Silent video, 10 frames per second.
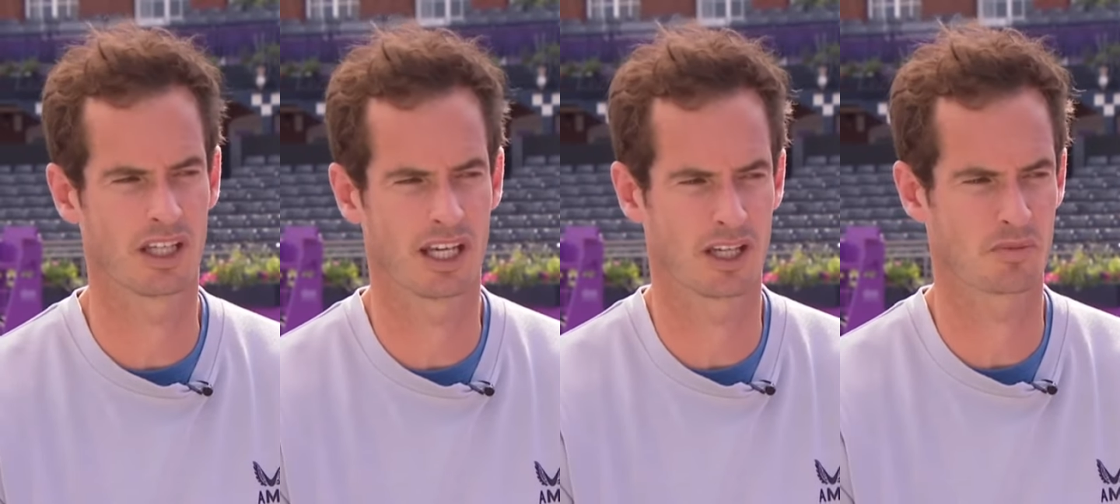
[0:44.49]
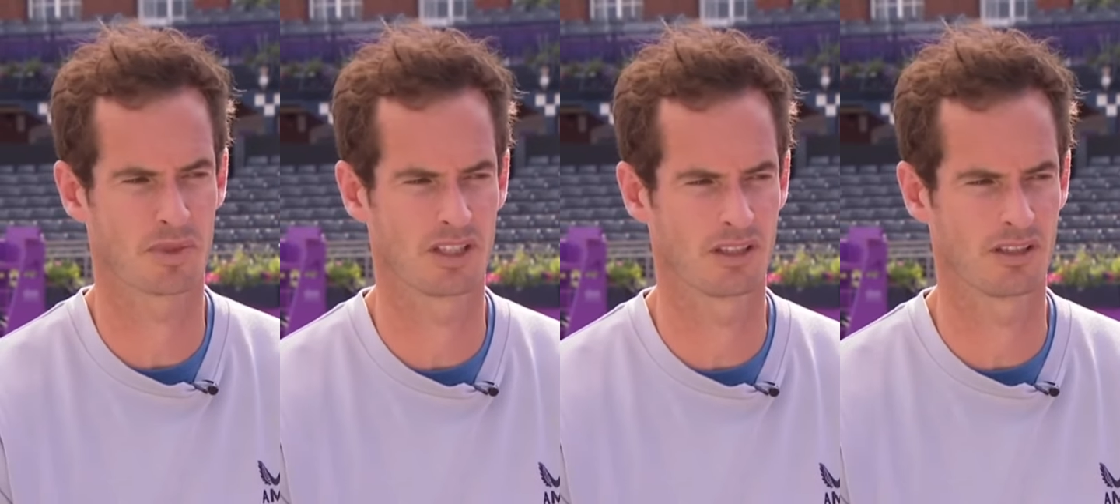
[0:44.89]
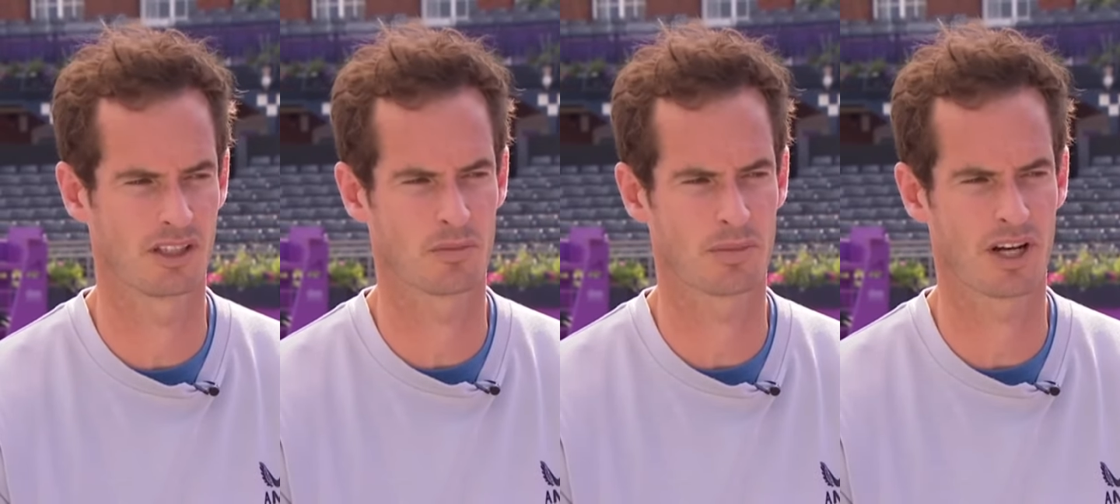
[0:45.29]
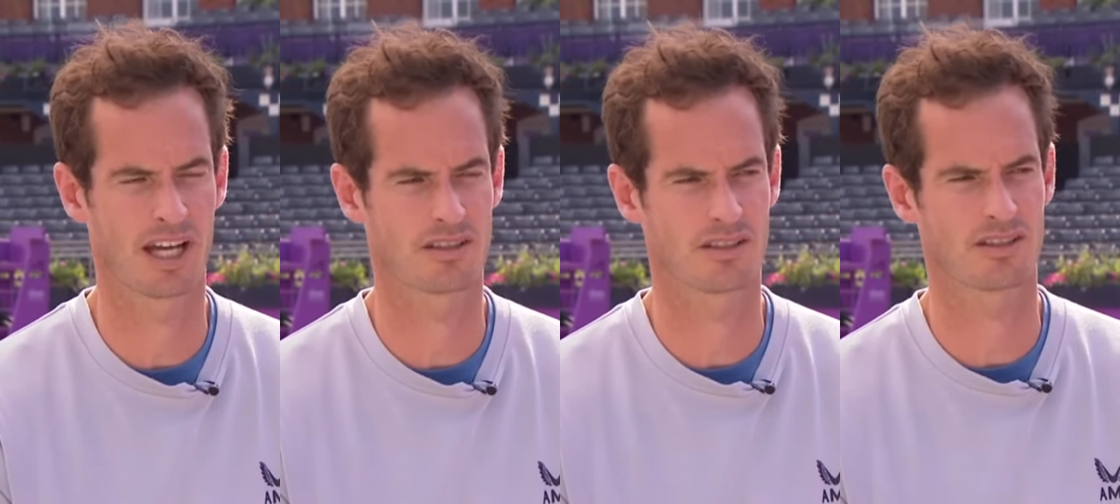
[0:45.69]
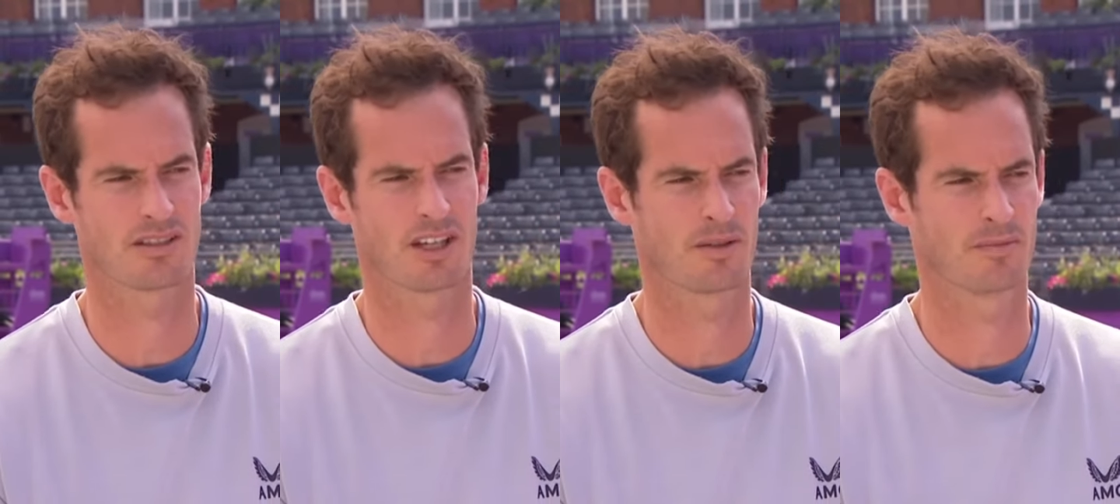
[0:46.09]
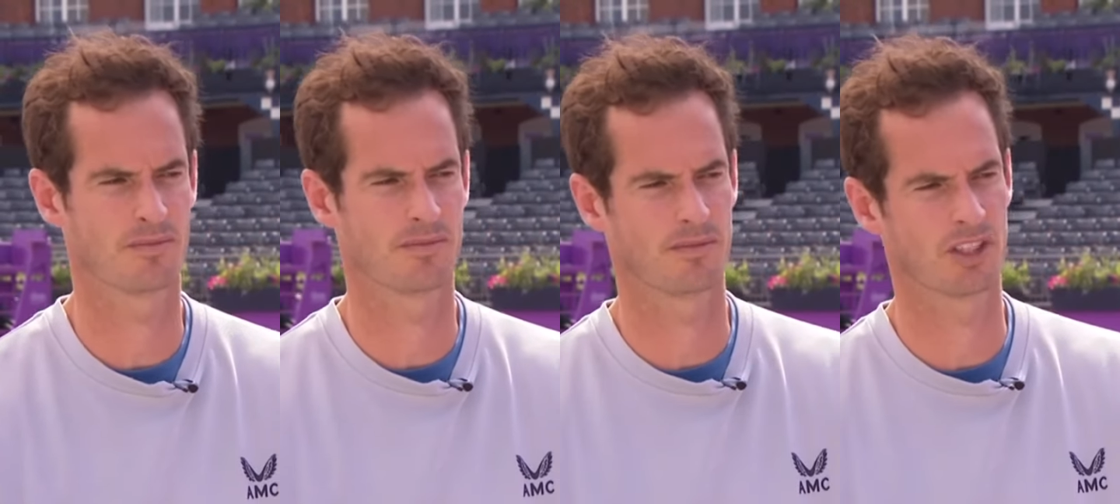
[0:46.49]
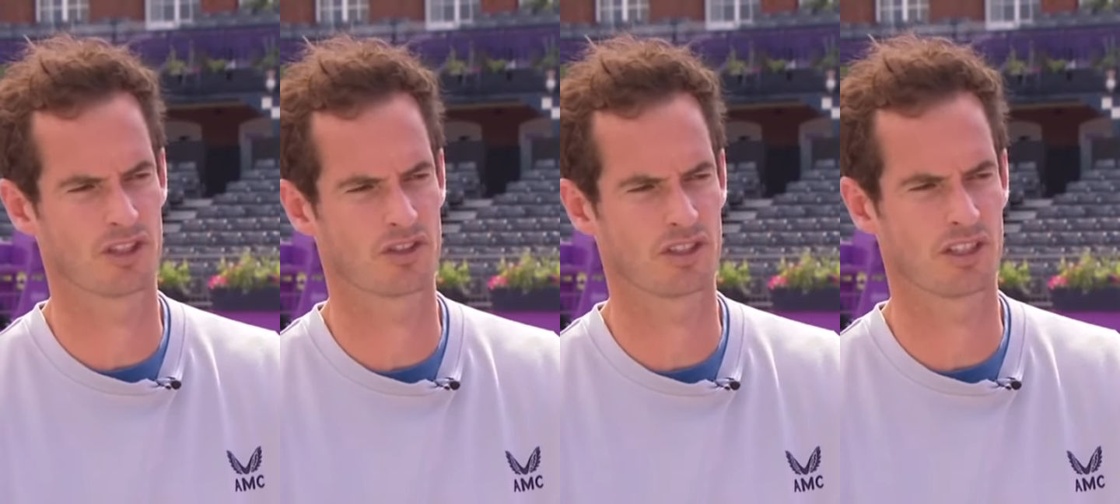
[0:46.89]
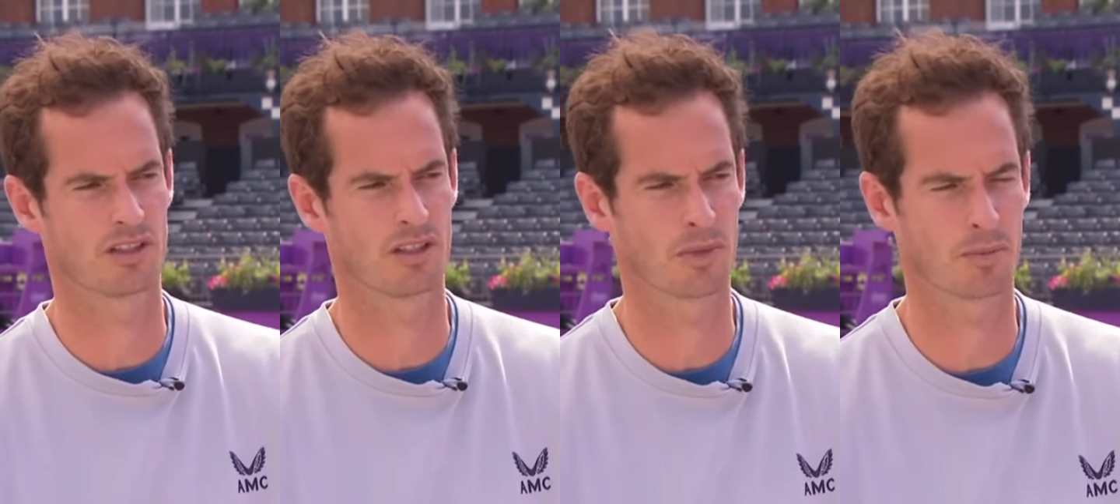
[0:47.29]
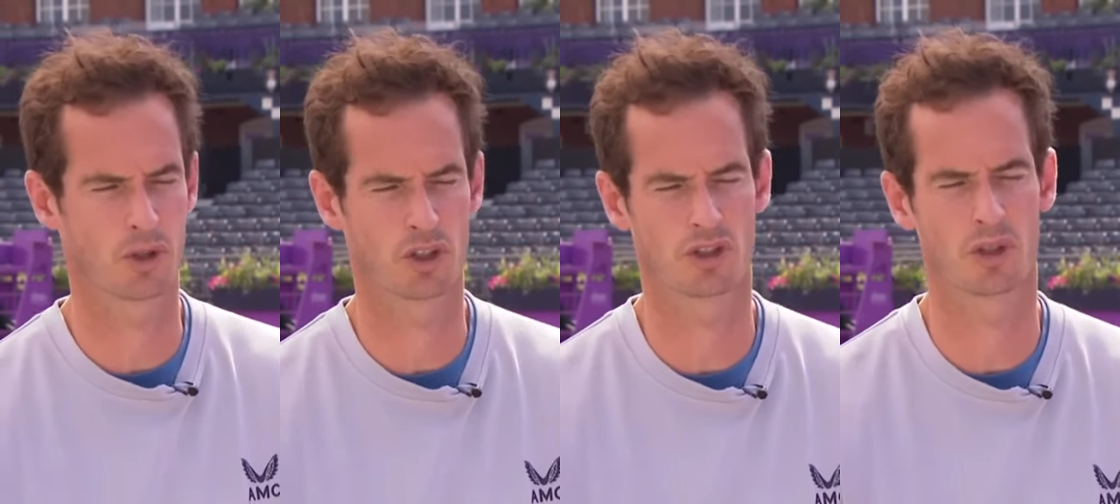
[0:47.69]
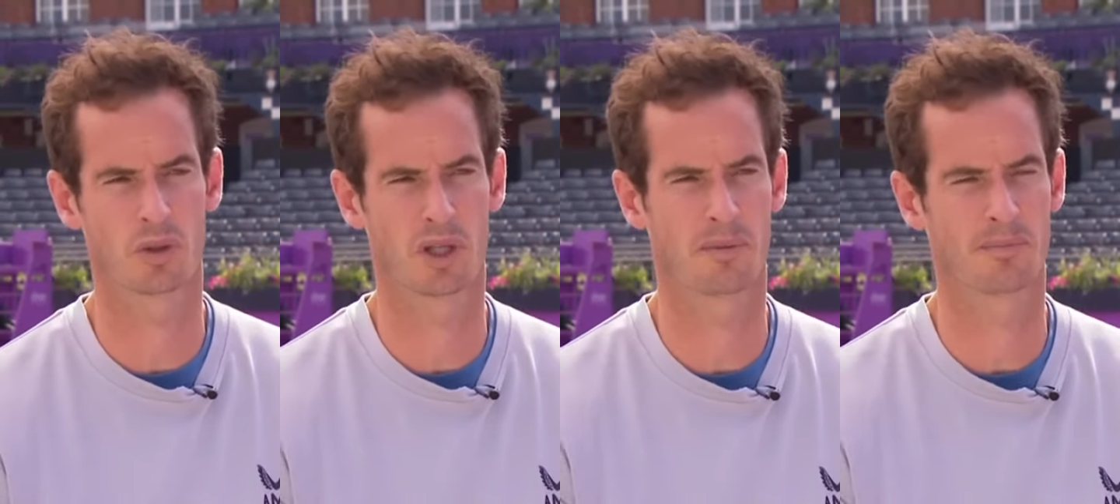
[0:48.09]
It has been in practice. I just need my body to hold up.